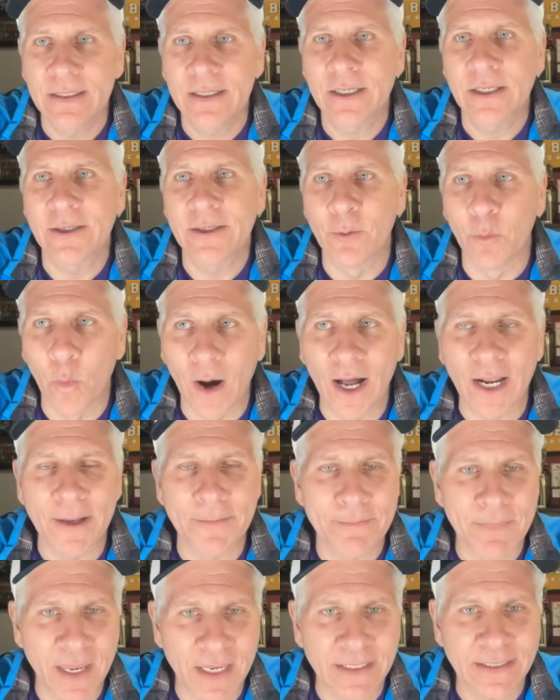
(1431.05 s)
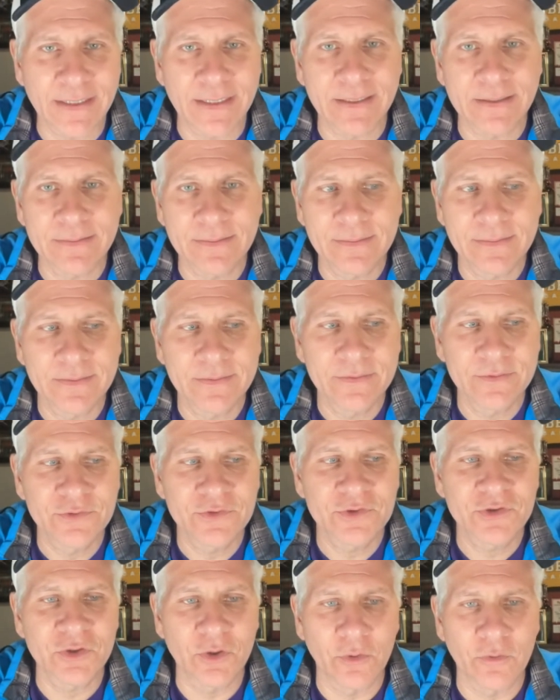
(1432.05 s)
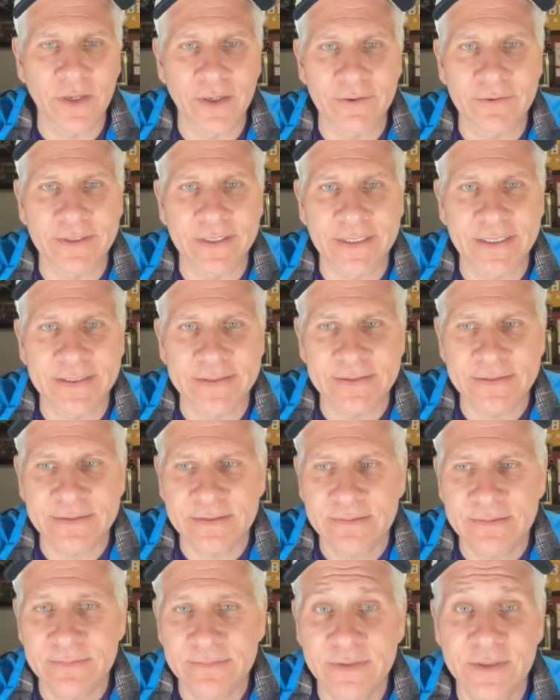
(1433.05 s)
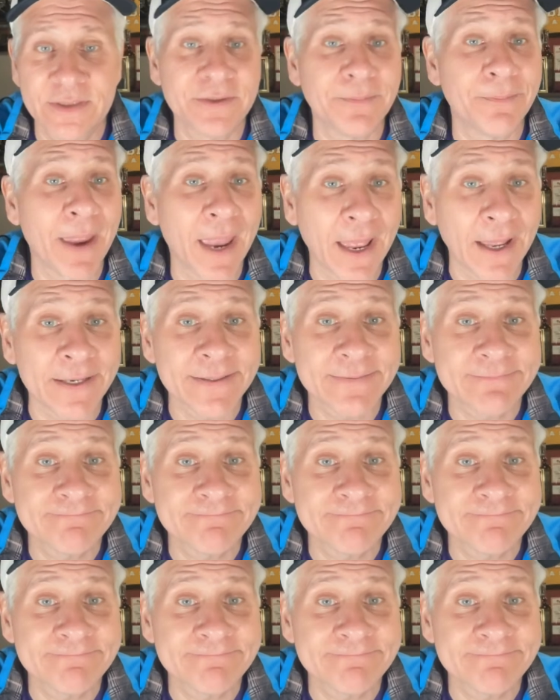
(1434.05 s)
You want to make it so there is demand.